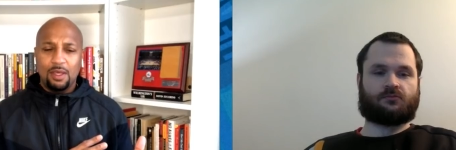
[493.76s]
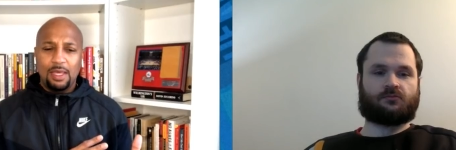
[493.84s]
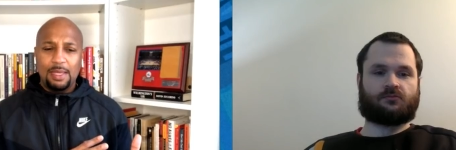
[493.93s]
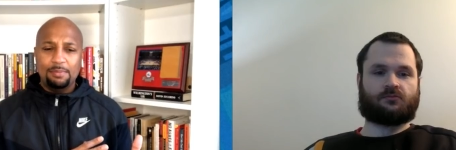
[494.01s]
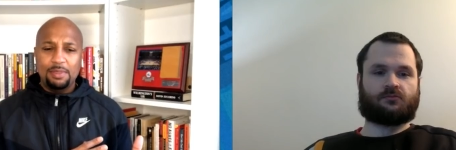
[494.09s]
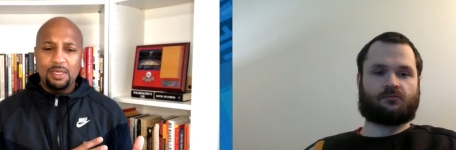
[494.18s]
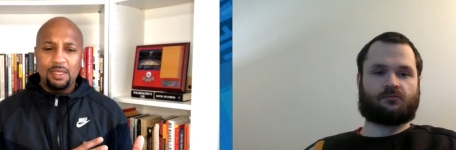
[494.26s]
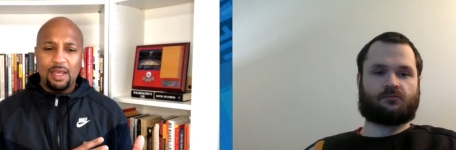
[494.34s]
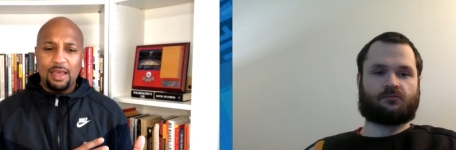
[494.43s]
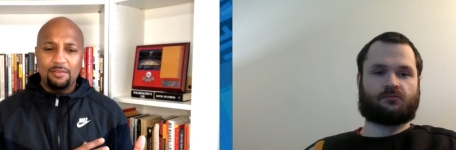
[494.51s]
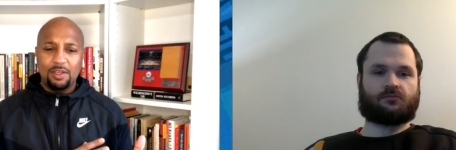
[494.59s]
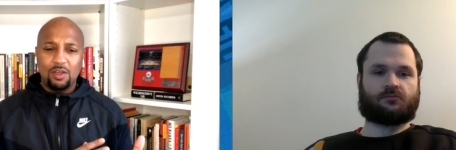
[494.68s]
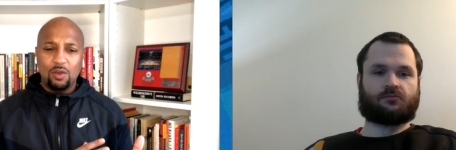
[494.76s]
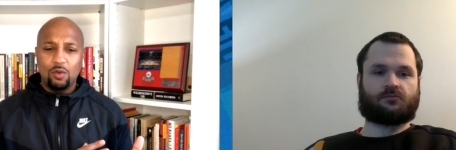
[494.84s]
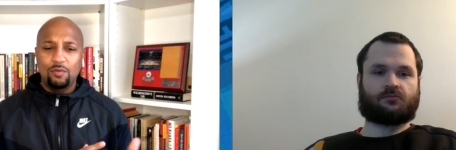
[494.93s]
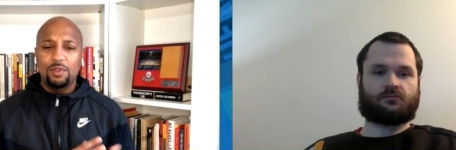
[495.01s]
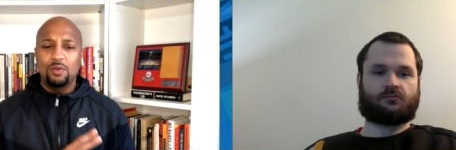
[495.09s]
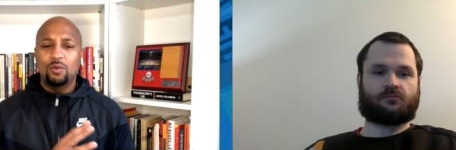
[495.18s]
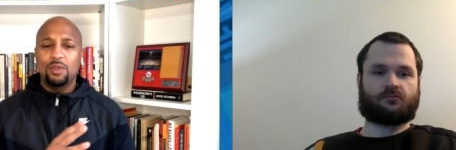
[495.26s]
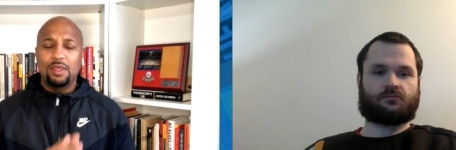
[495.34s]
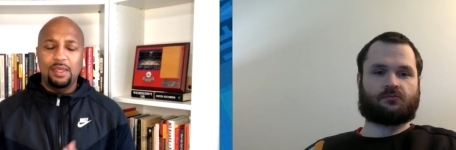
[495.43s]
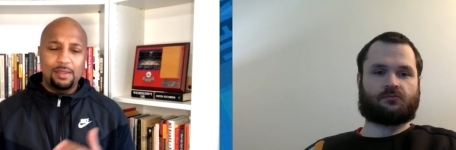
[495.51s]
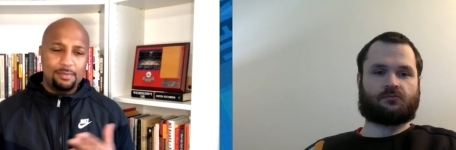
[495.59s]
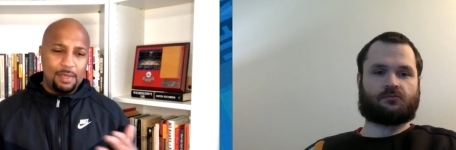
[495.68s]
Speaker 1: Embiid having COVID with
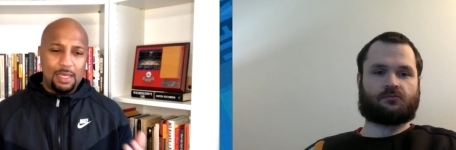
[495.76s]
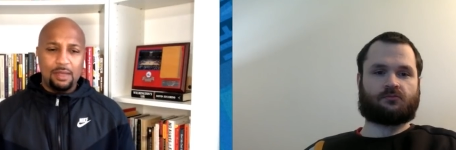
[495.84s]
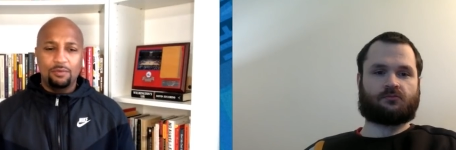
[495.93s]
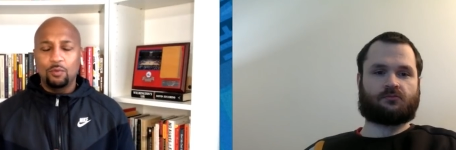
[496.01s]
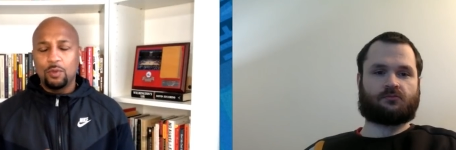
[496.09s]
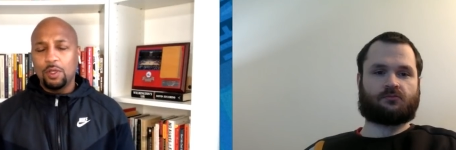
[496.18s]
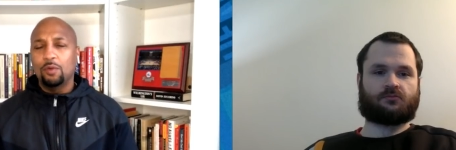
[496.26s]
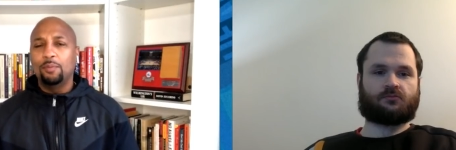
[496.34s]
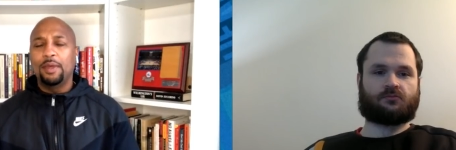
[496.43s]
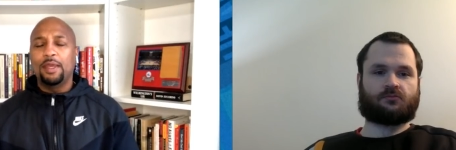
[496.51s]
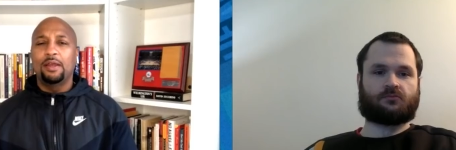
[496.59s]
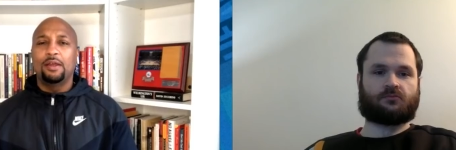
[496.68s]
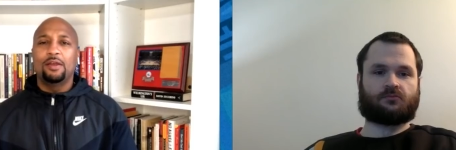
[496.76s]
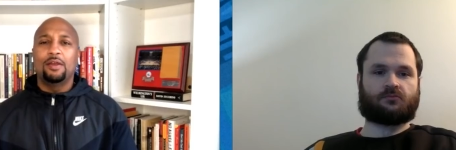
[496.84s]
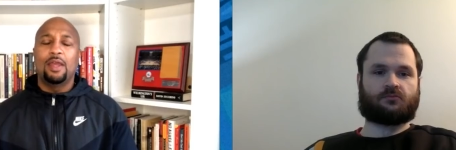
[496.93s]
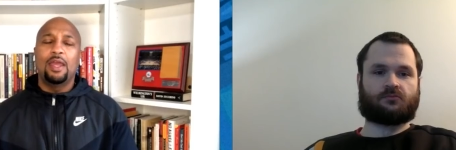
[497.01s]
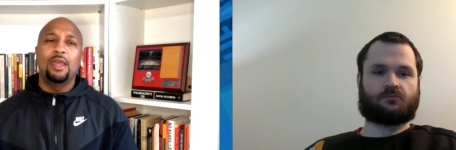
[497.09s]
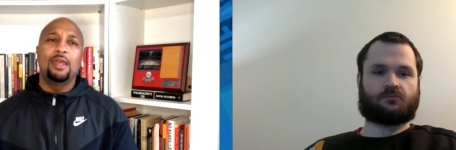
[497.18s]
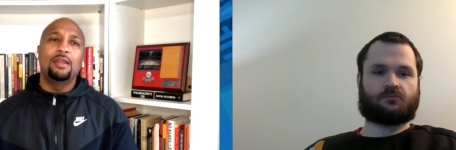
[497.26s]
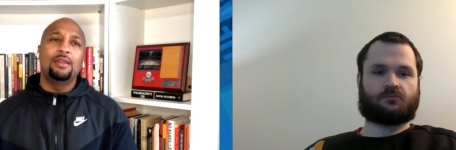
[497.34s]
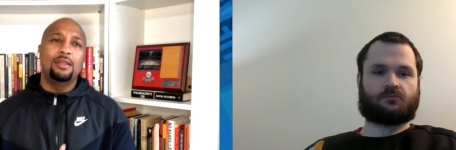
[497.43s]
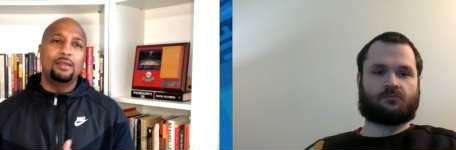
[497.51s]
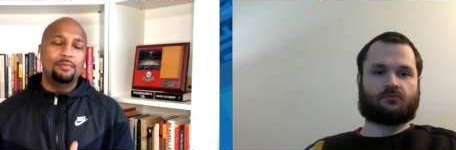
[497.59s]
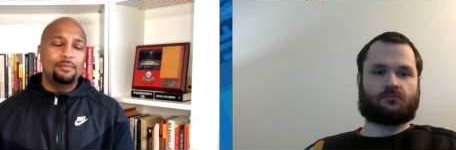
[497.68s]
him and Rudy Gobert and
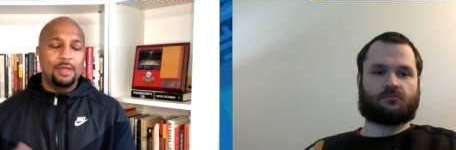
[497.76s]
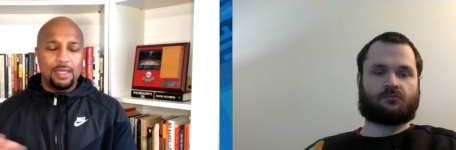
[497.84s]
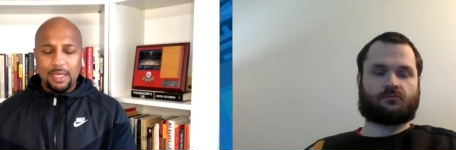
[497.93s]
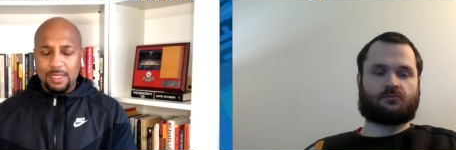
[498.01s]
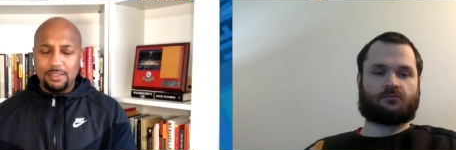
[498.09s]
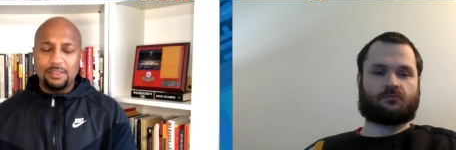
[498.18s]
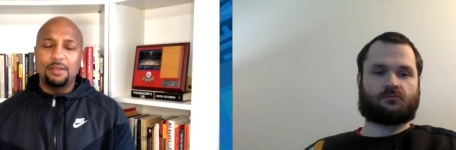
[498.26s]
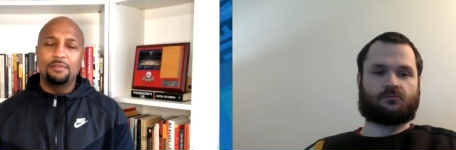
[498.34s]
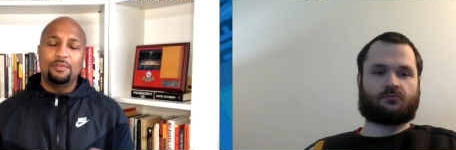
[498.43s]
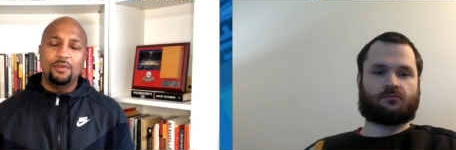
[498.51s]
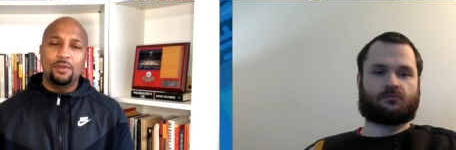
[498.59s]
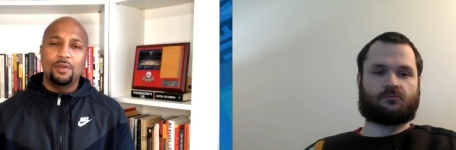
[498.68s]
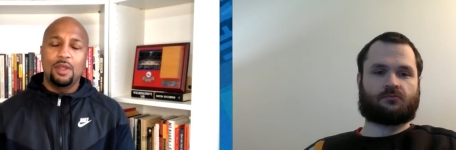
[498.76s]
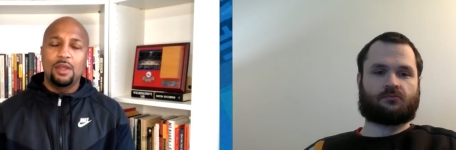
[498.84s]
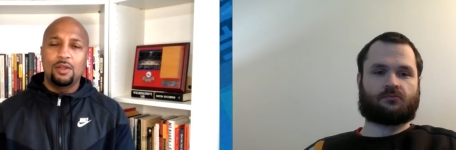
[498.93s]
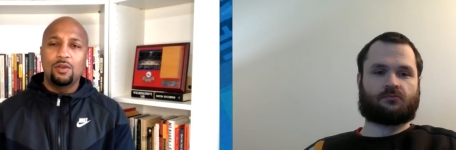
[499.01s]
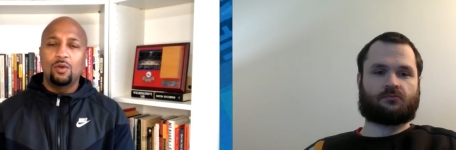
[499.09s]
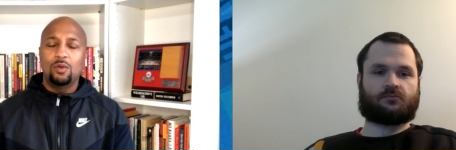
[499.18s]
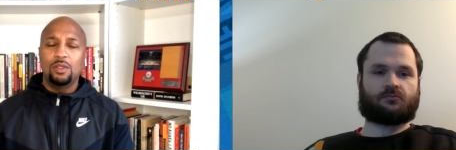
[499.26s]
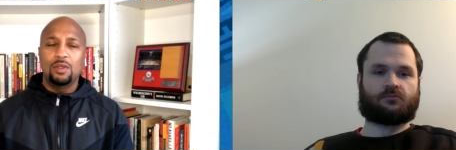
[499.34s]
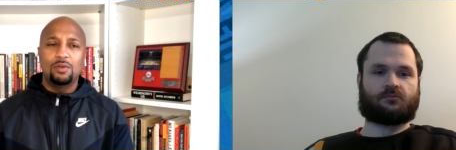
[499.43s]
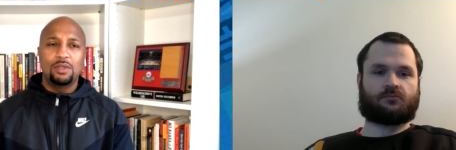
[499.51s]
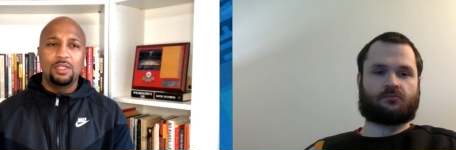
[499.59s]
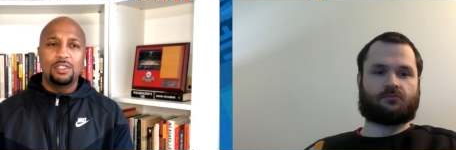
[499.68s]
him against Denver and Nikola
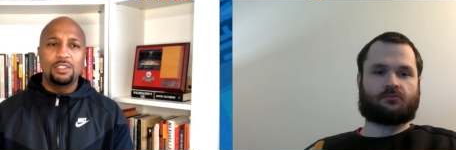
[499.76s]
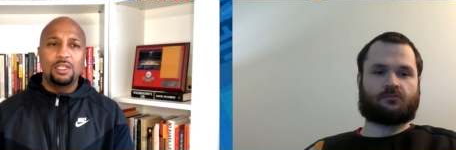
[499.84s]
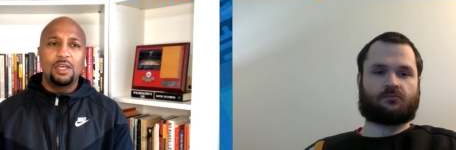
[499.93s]
Jokic.